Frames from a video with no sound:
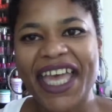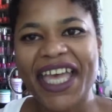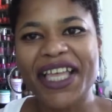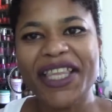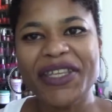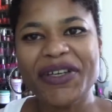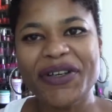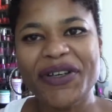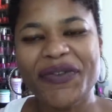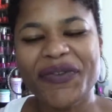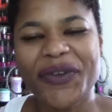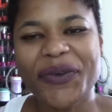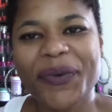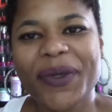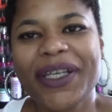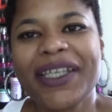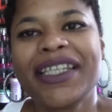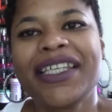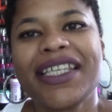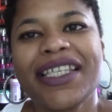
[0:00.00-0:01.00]
Hello
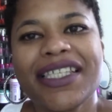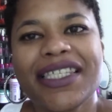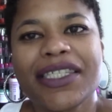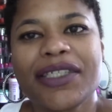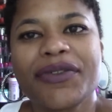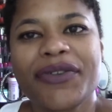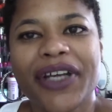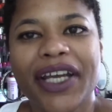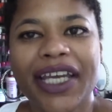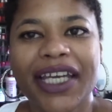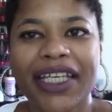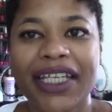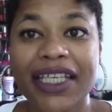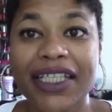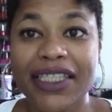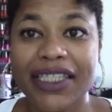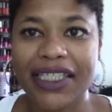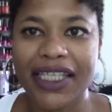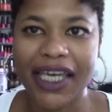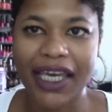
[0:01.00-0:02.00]
everyone, it's Lorraine
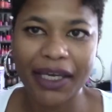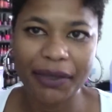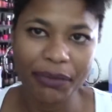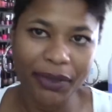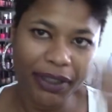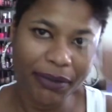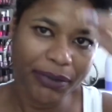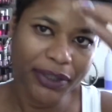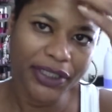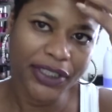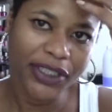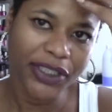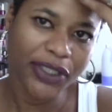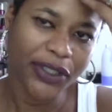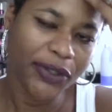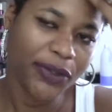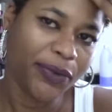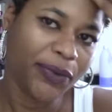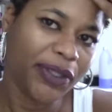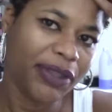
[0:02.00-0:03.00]
and today I'm coming to
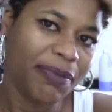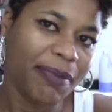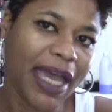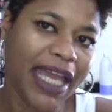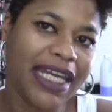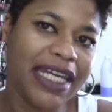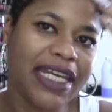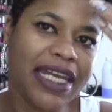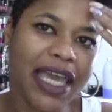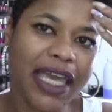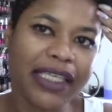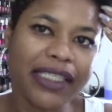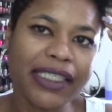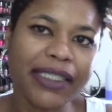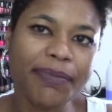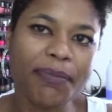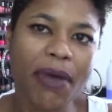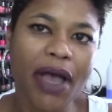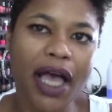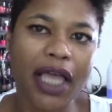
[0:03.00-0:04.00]
you with my next
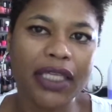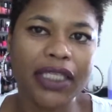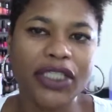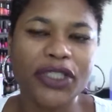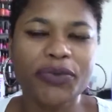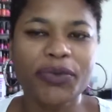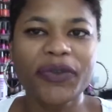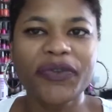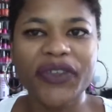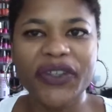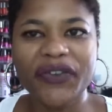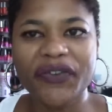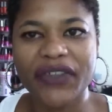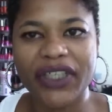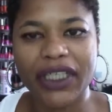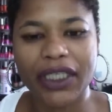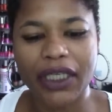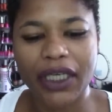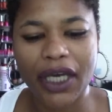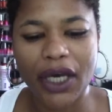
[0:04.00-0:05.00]
polish review
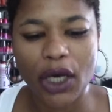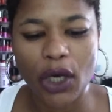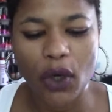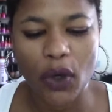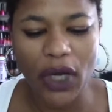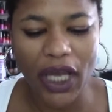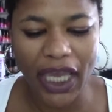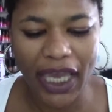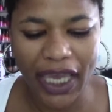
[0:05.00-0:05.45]
video,